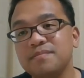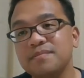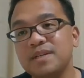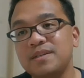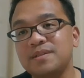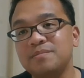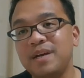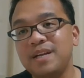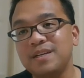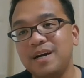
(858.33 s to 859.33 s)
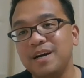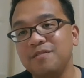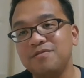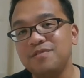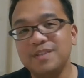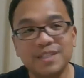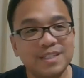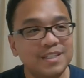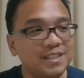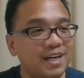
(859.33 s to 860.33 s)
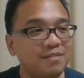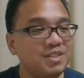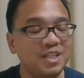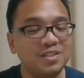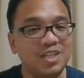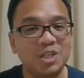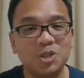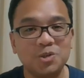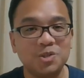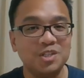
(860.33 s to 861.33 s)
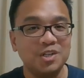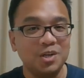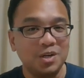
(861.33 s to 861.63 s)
And I've seen teachers